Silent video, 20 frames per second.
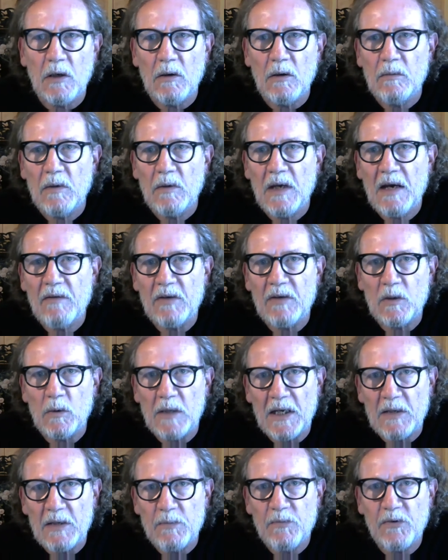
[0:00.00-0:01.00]
having all
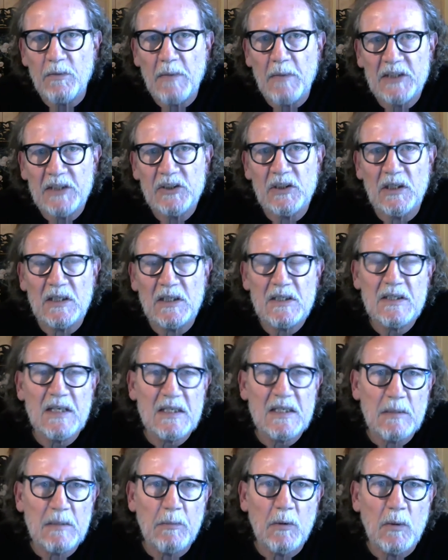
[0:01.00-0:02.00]
that information
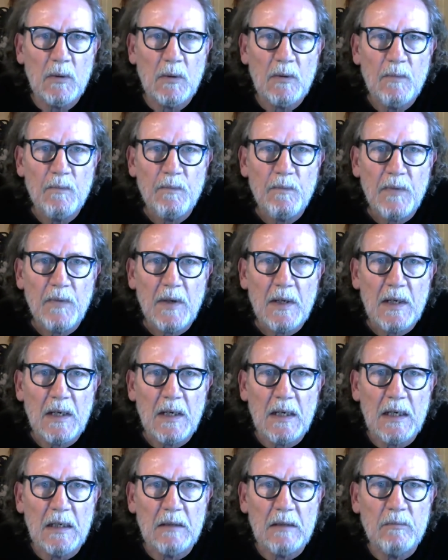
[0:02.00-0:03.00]
accessible
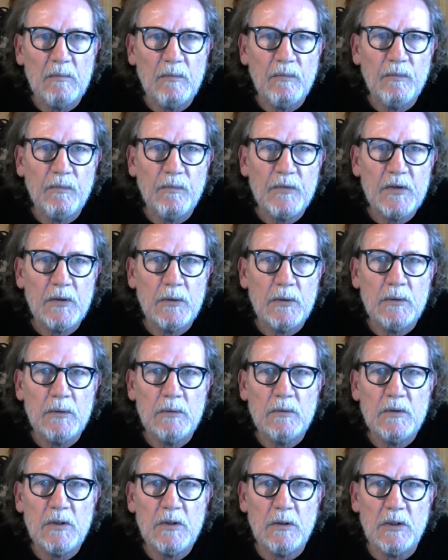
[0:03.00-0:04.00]
to
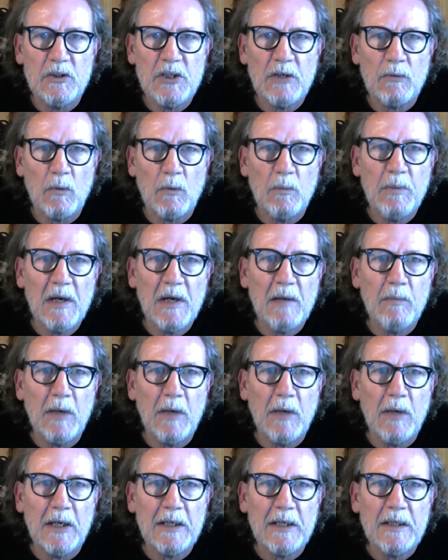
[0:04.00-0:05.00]
the general
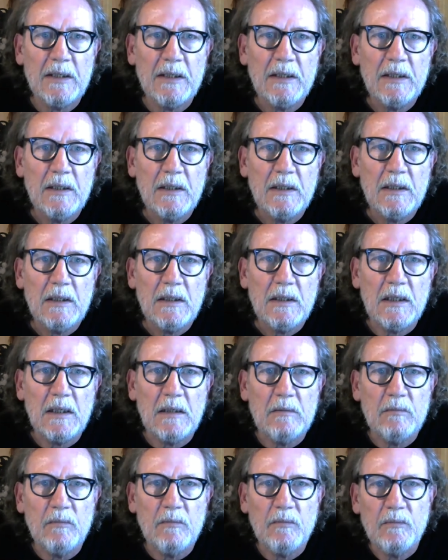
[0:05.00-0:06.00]
public.
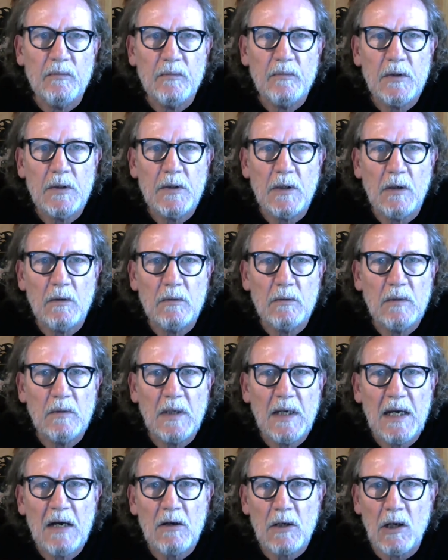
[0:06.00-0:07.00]

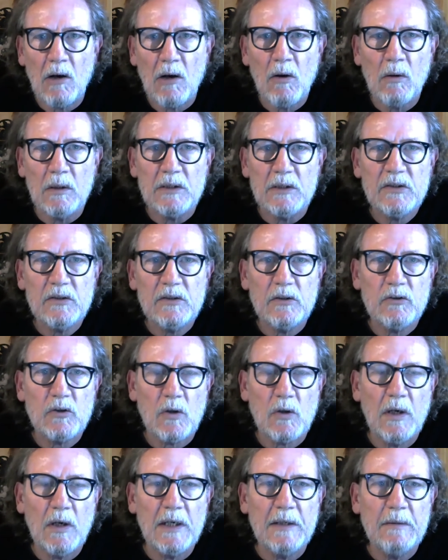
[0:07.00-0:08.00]
Our goal is to
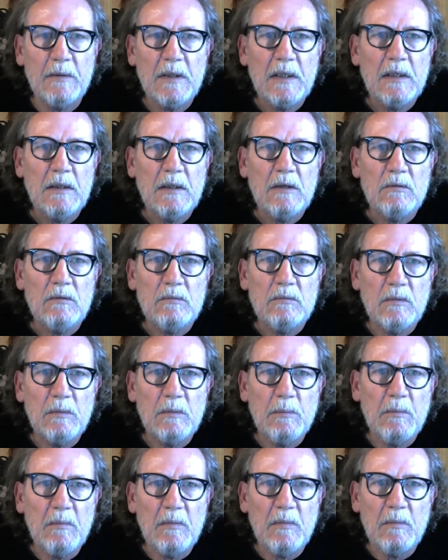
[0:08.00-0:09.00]
try and
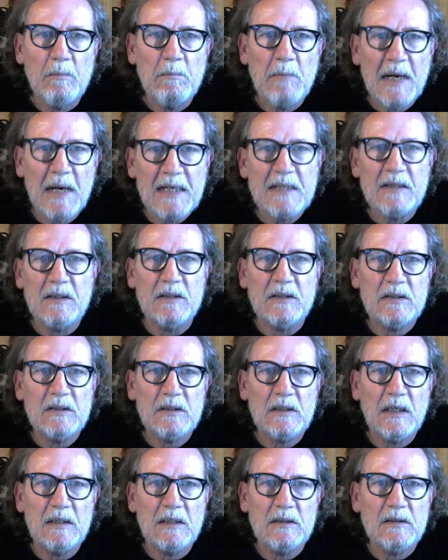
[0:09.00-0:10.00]
make this
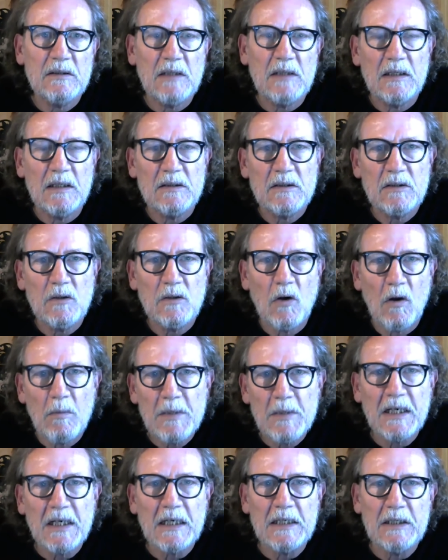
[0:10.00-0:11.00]
as
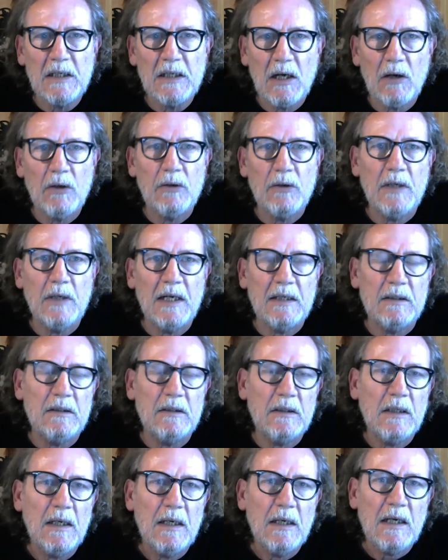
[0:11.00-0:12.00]
commonly known
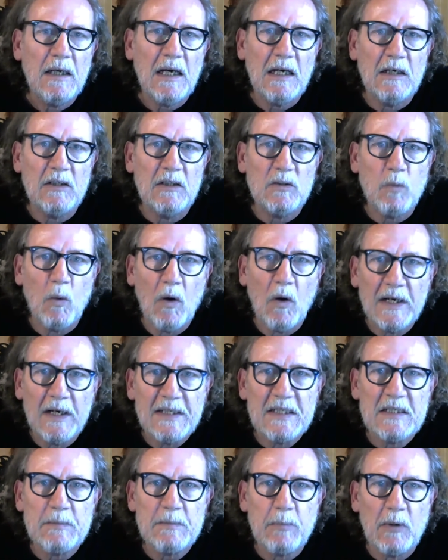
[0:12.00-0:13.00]
and as
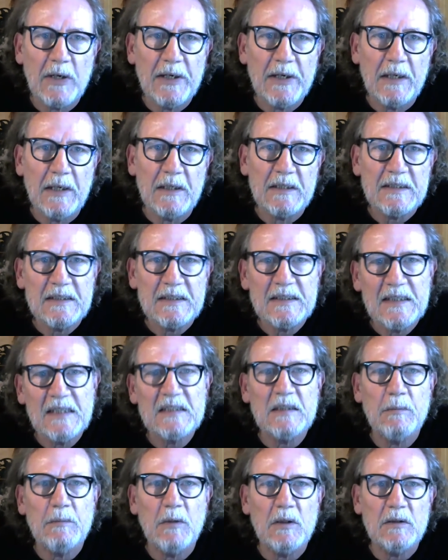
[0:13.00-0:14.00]
widespread and
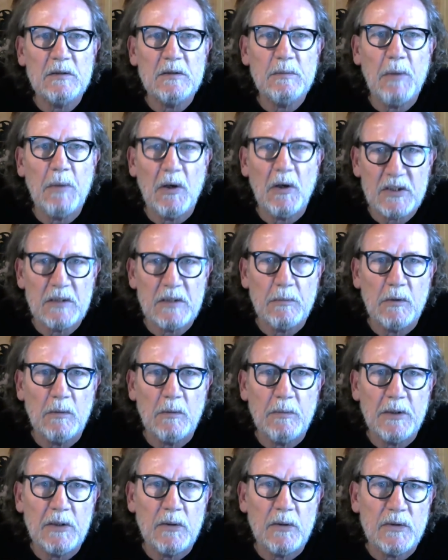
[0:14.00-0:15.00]
accessible as possible,
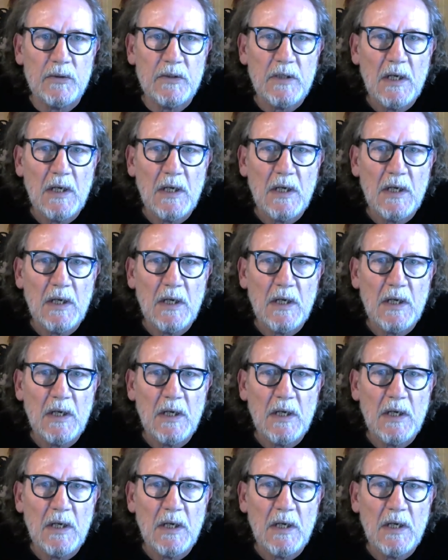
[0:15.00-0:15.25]
because,